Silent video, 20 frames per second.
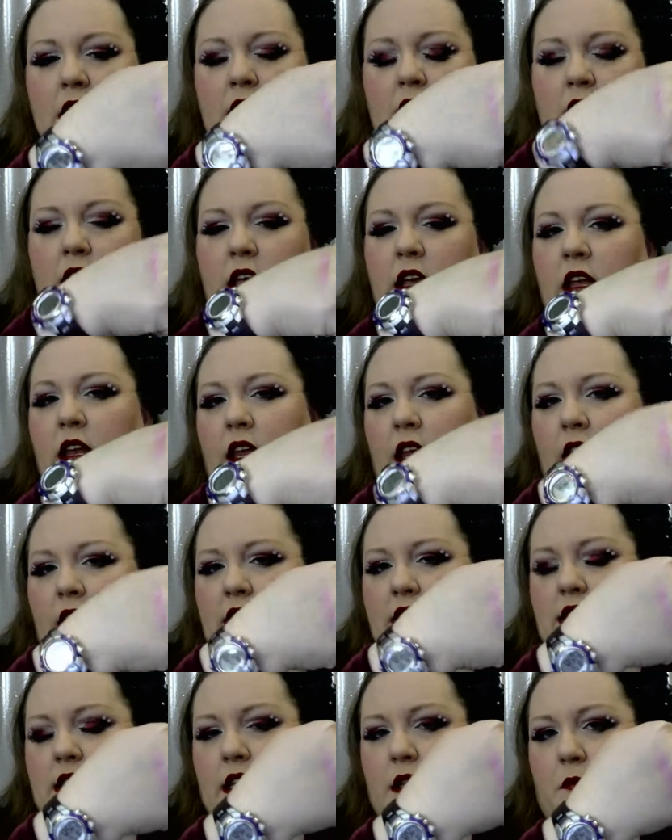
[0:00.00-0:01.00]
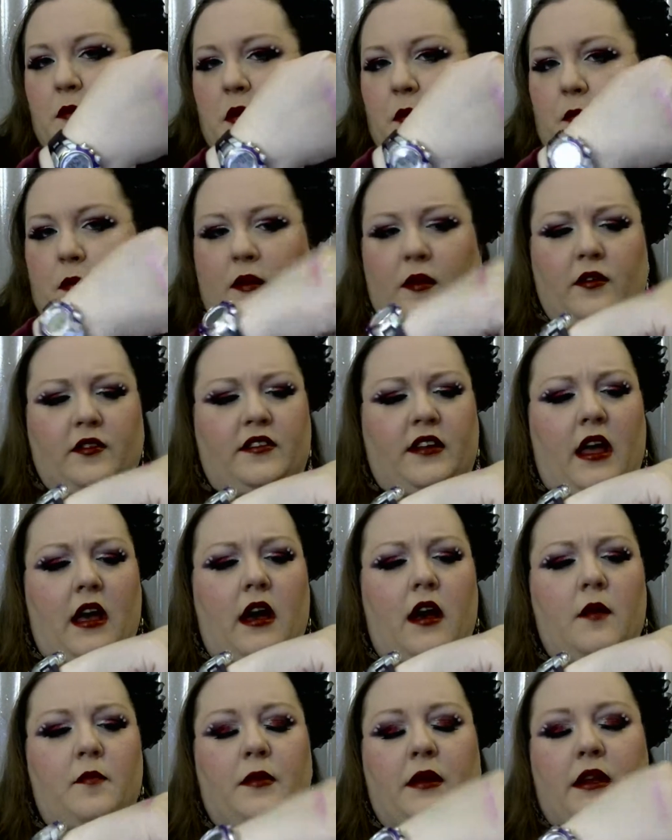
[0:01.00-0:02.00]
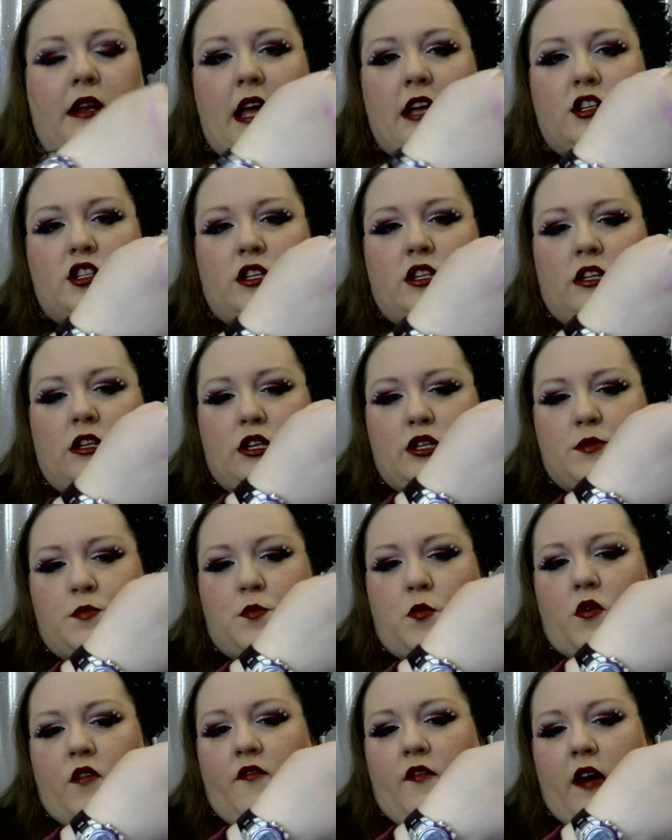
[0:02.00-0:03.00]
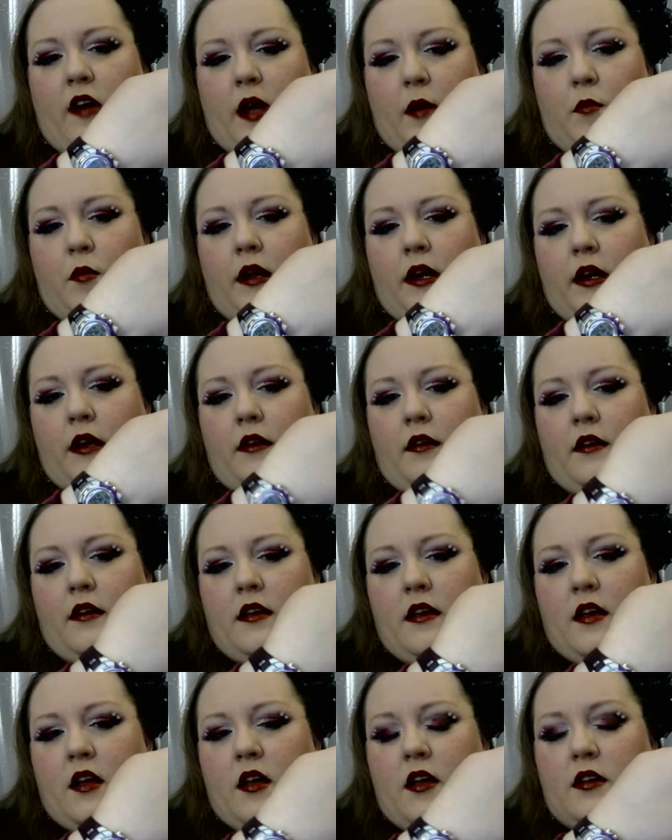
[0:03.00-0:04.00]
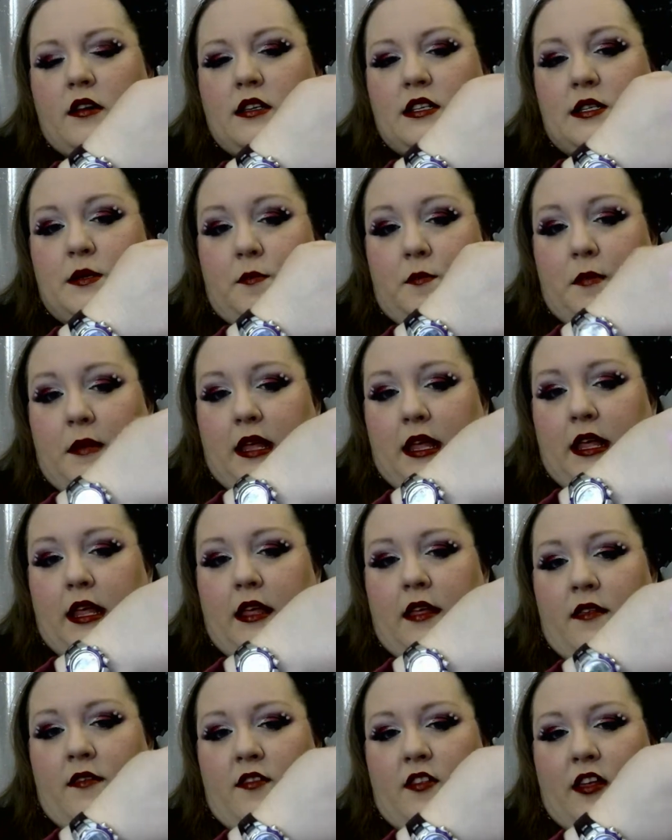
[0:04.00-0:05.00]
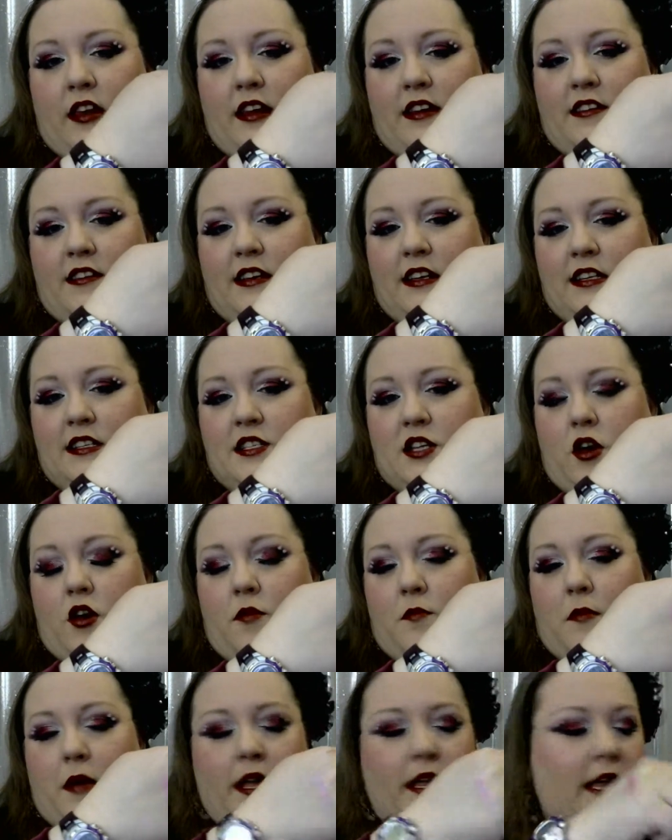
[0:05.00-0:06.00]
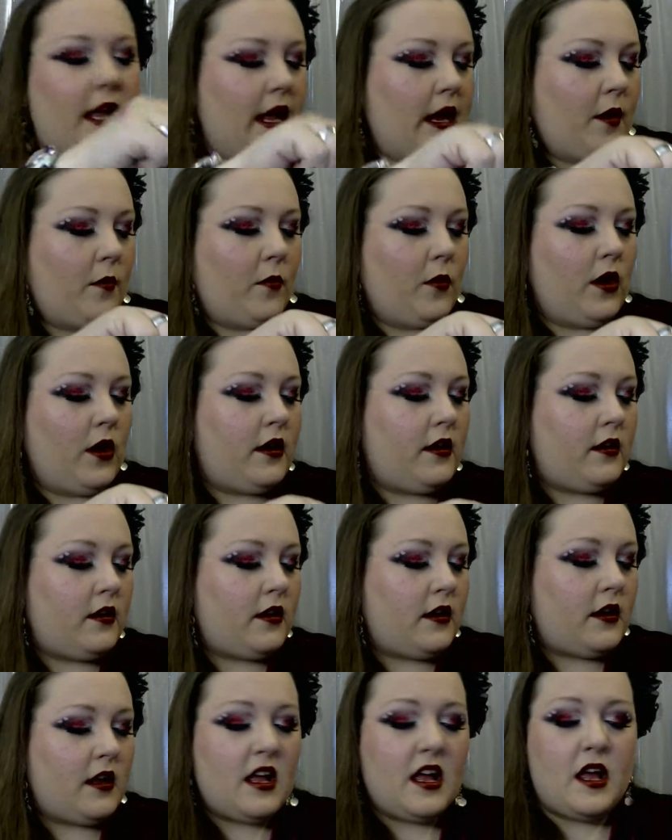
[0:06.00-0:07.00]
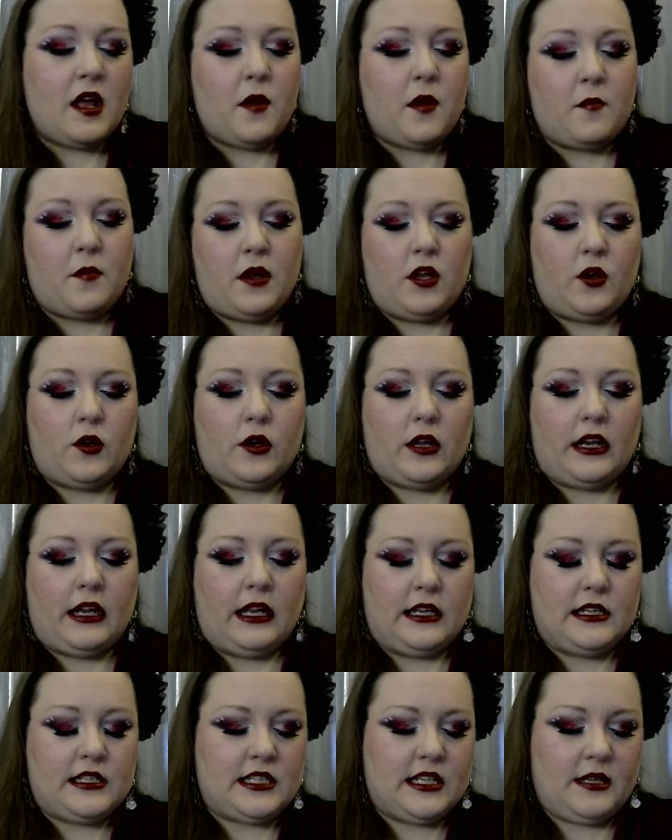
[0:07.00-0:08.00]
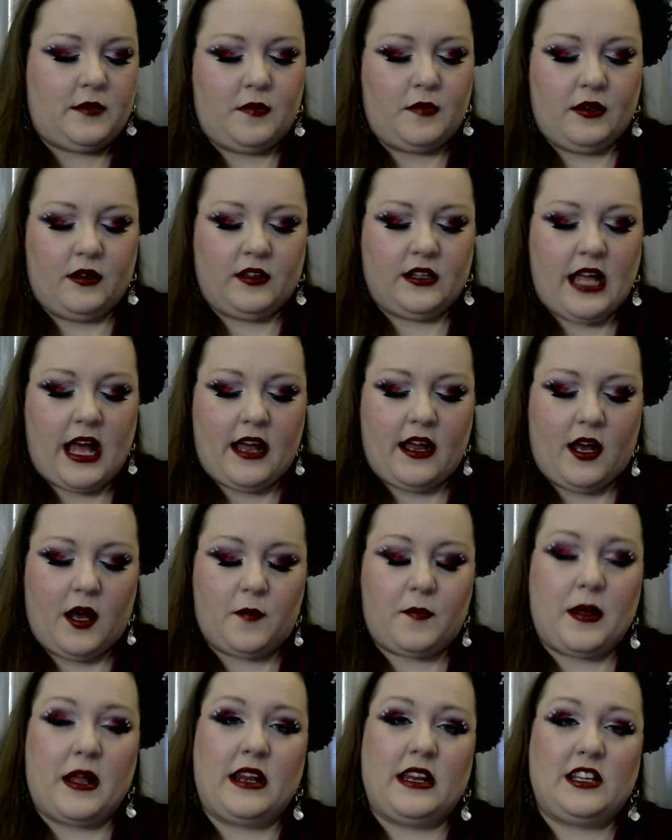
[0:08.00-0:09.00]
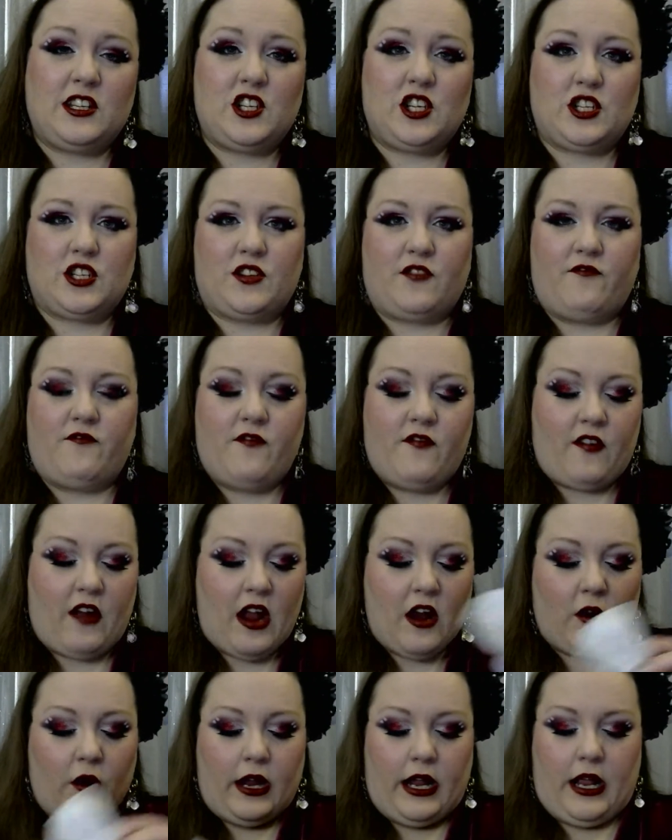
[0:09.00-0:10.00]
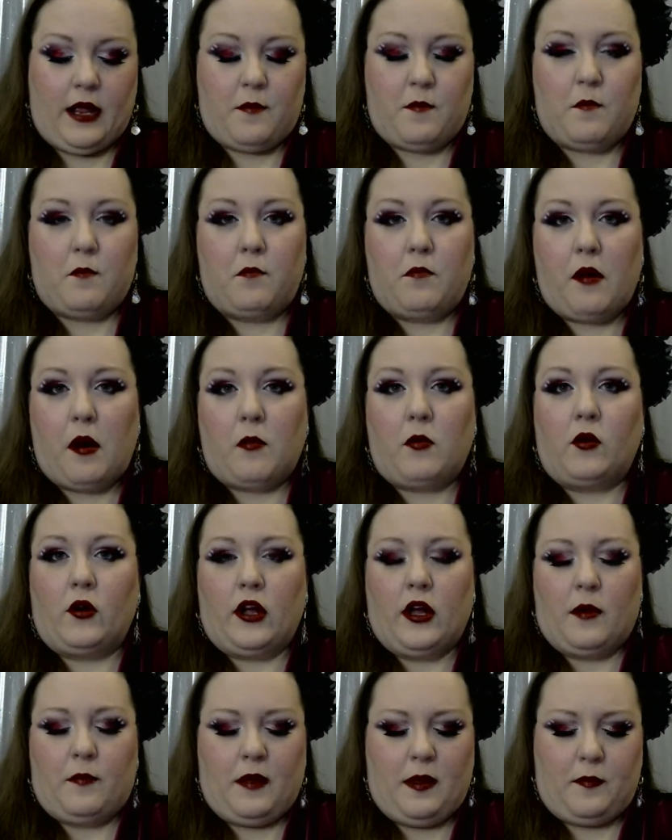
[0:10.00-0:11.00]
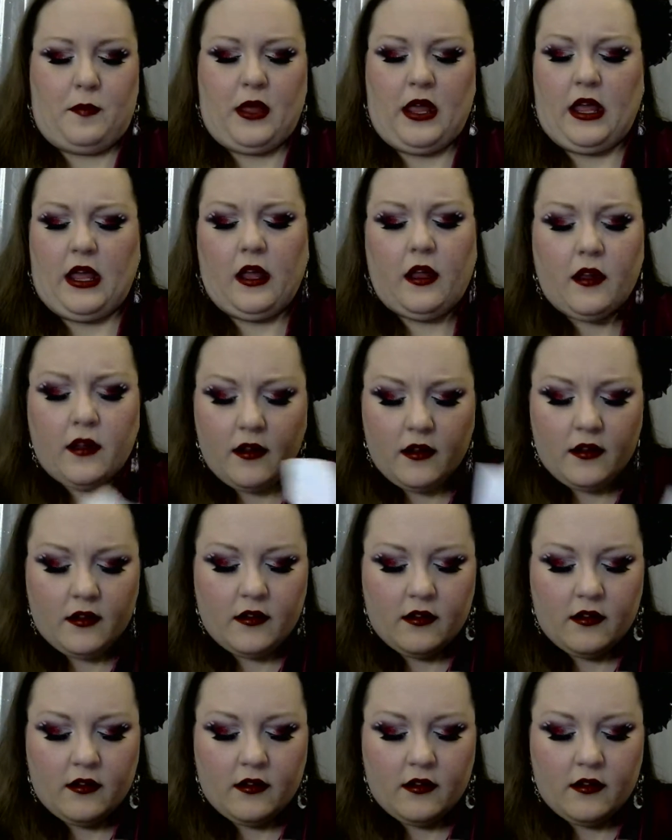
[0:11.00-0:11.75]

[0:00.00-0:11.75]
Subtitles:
It could easily be built up. It actually looks more vibrant to me than it does on my camera. But you could easily build that up, and it's just a very bubblegummy pink.